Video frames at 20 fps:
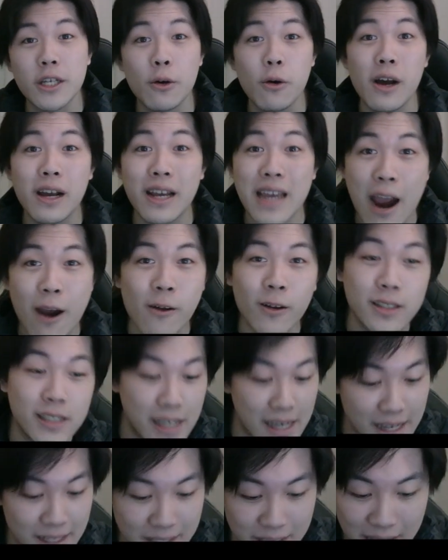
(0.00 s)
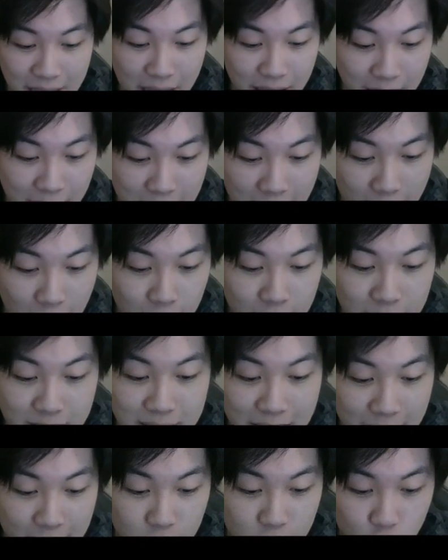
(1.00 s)
you are guaranteed to get the characters
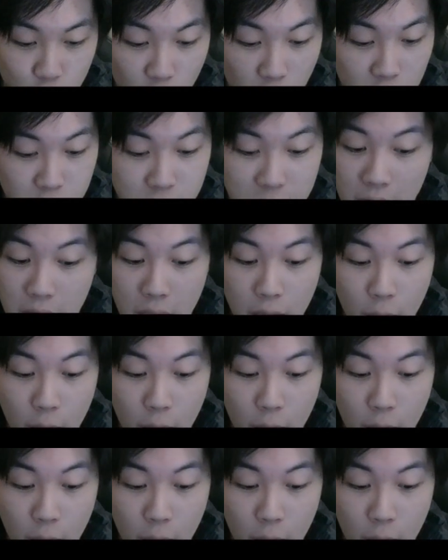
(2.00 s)
as drops,